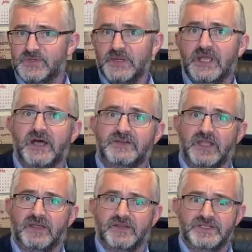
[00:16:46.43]
We can't
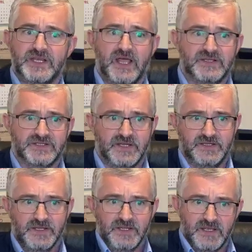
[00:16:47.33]
take the chance,
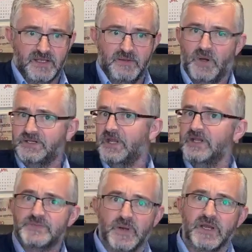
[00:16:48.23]
and Martine
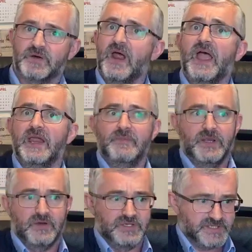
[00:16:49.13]
has been crying
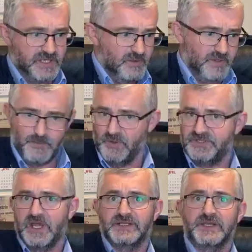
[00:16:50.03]
because we put
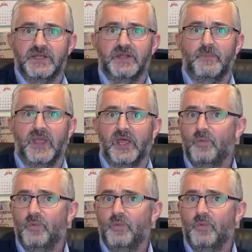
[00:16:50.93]
Jessica to bed.